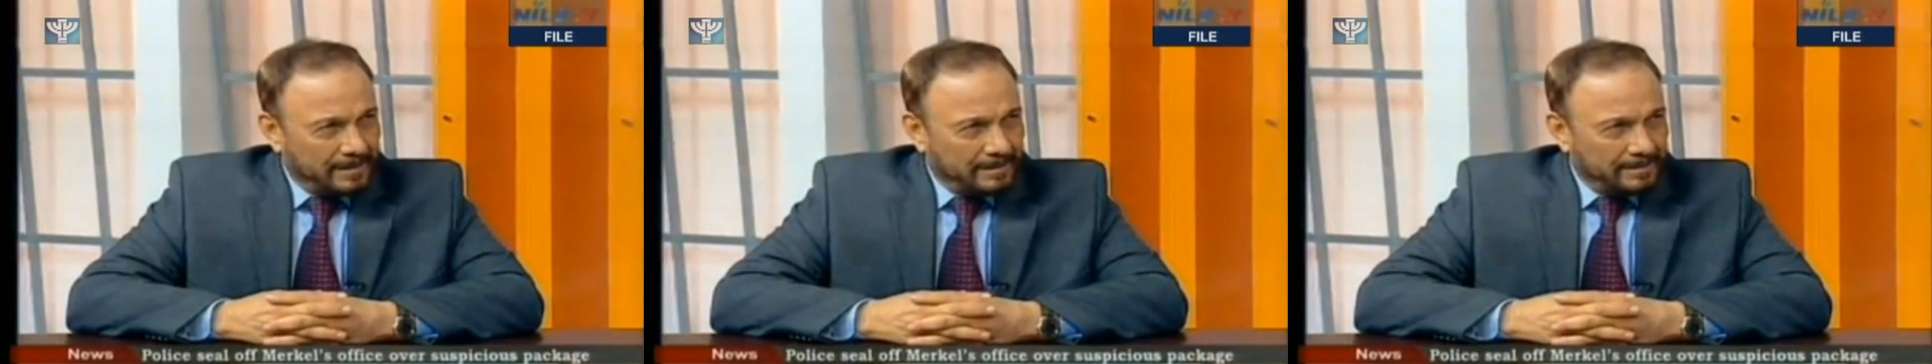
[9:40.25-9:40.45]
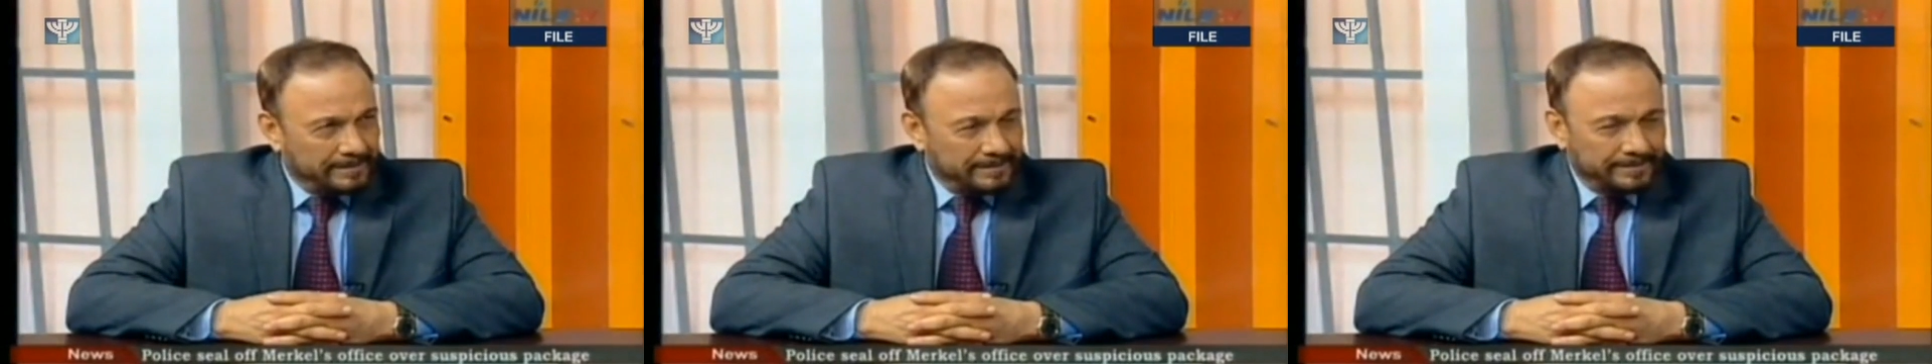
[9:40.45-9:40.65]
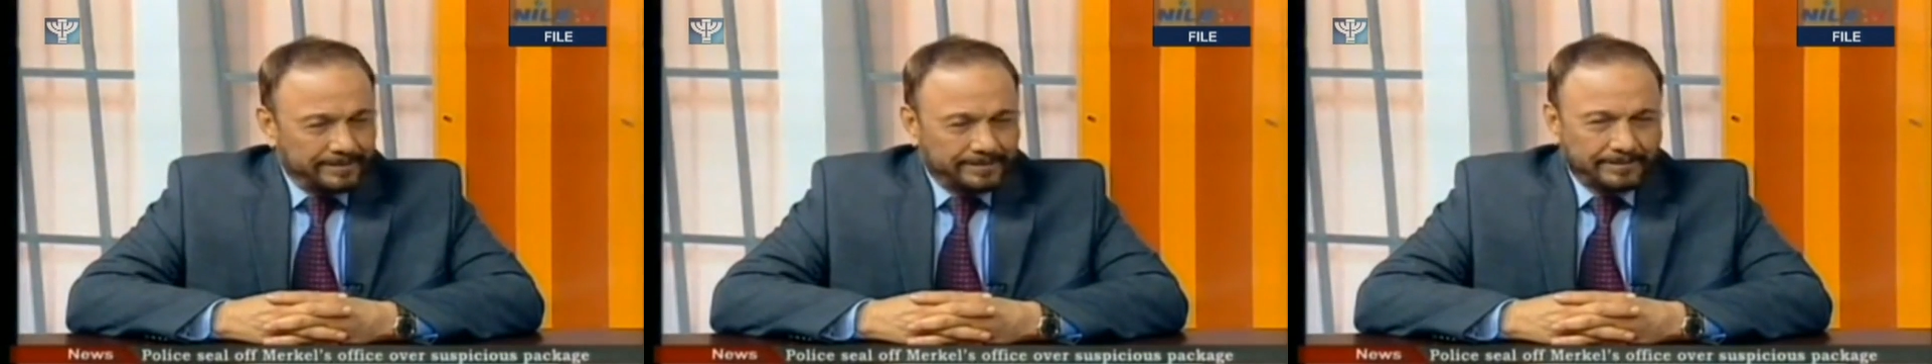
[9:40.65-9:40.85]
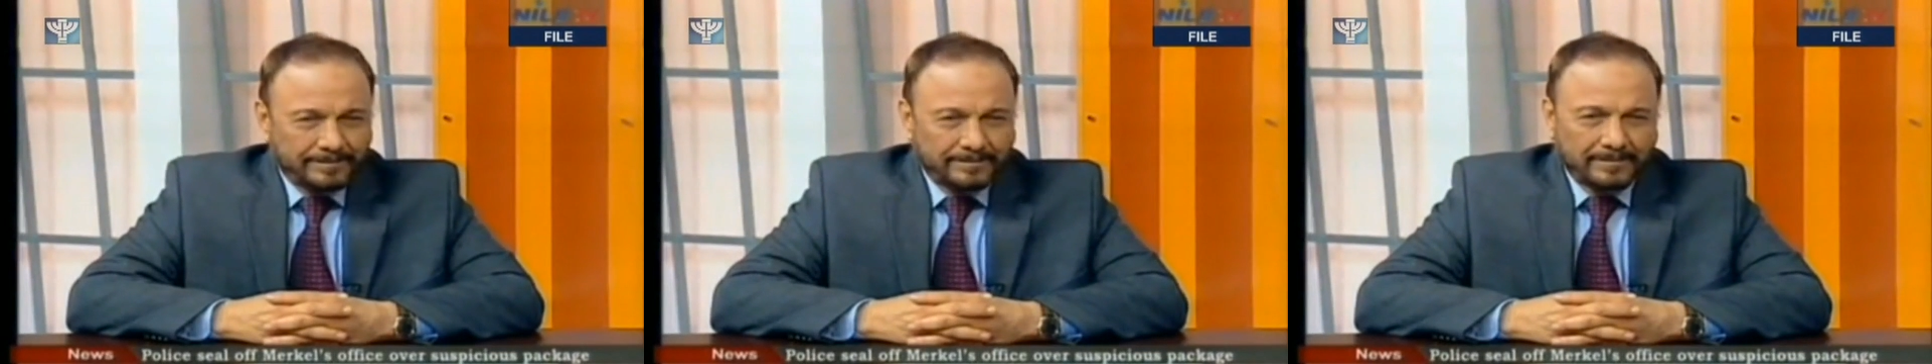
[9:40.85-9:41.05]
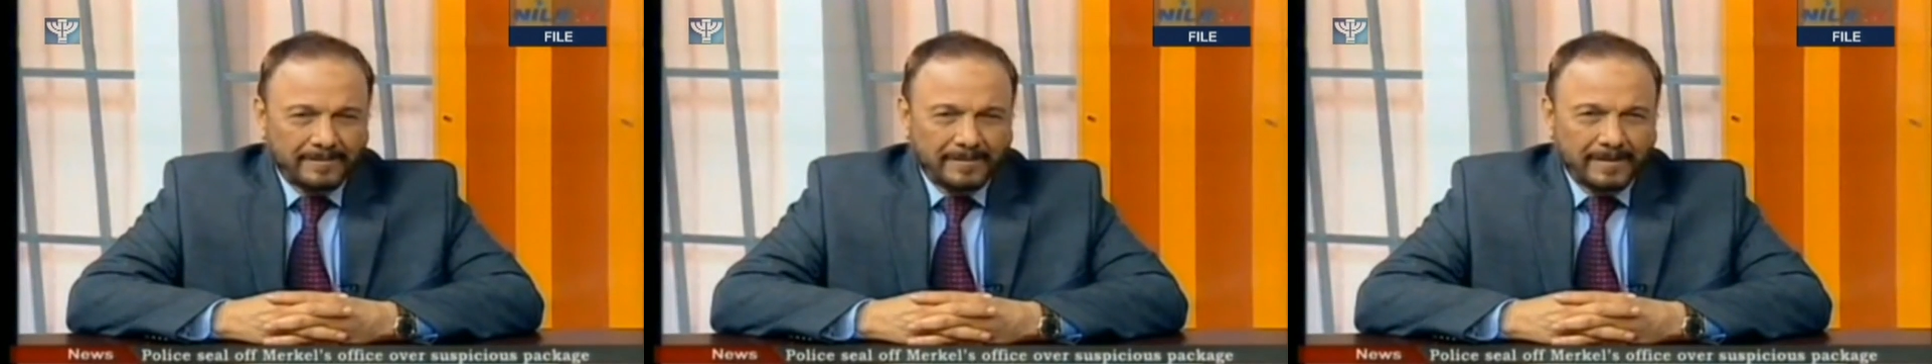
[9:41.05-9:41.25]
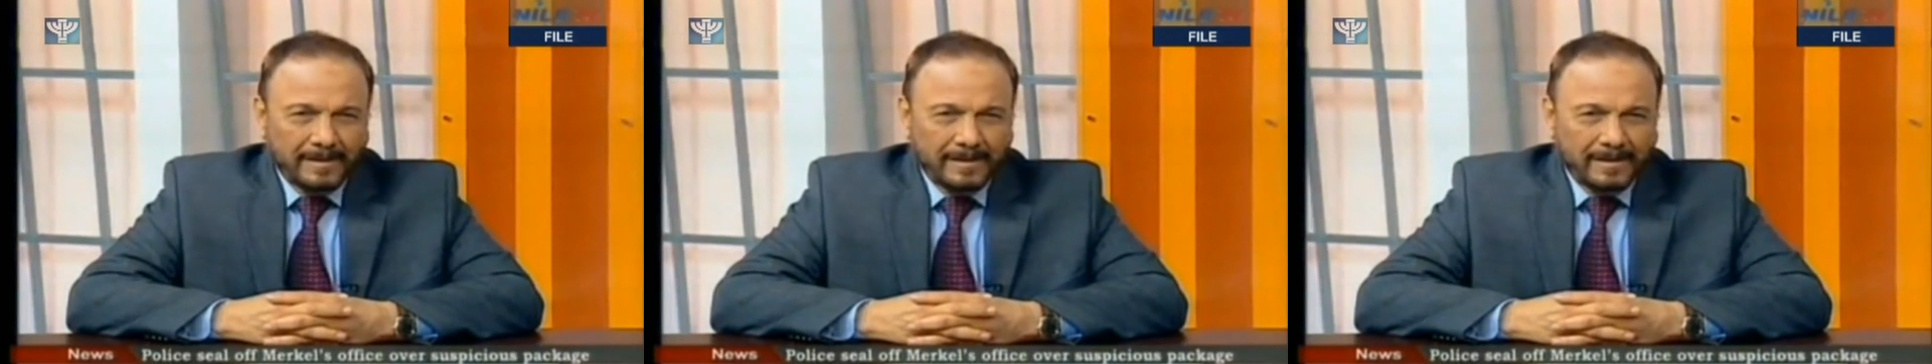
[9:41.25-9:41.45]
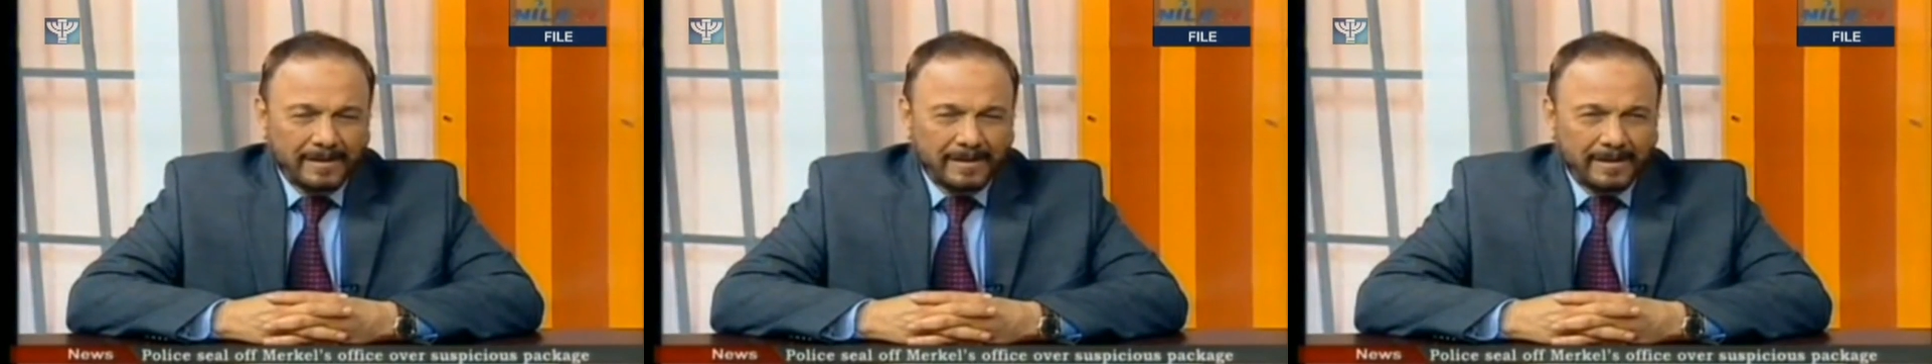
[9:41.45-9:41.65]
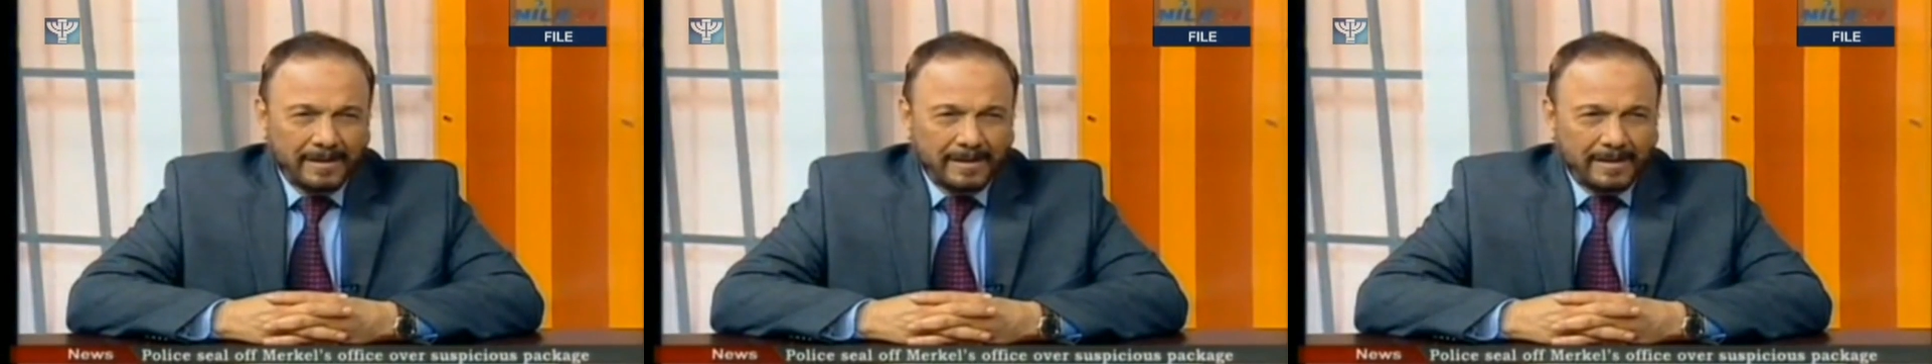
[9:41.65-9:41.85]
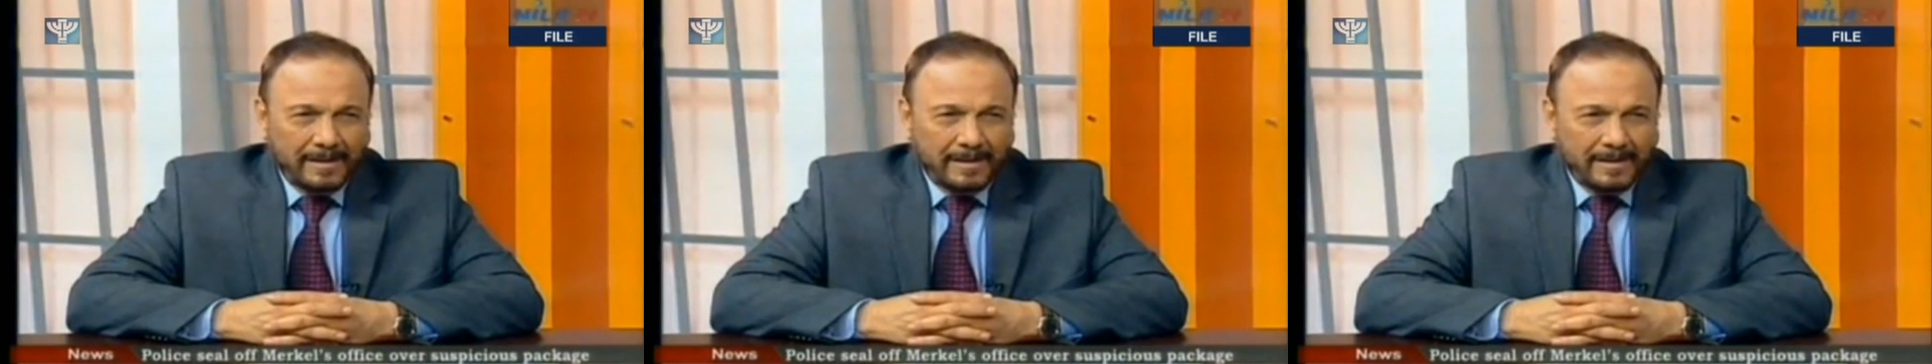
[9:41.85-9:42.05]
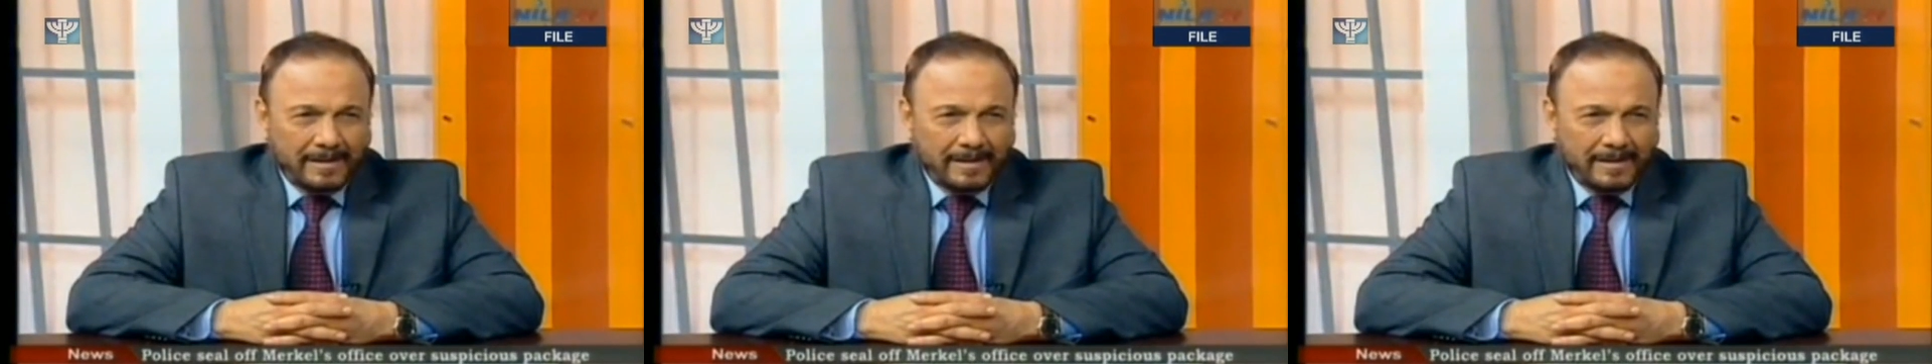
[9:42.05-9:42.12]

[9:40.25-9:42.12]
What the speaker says: said today that a two-state solution to